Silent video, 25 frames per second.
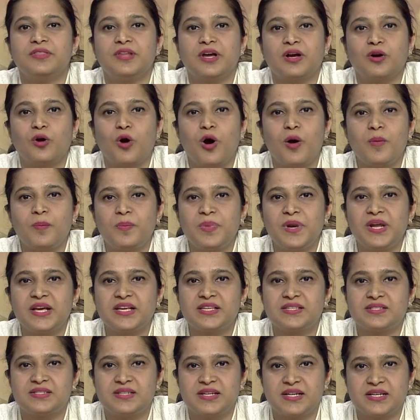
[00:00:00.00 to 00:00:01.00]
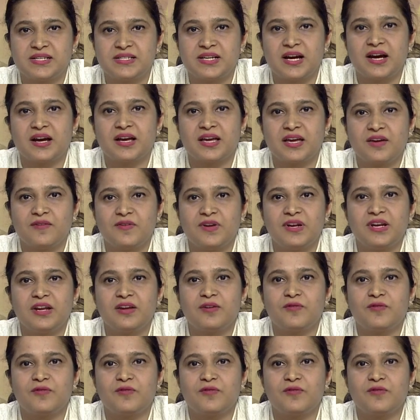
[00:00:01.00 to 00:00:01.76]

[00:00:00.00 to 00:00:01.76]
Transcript: The complex data given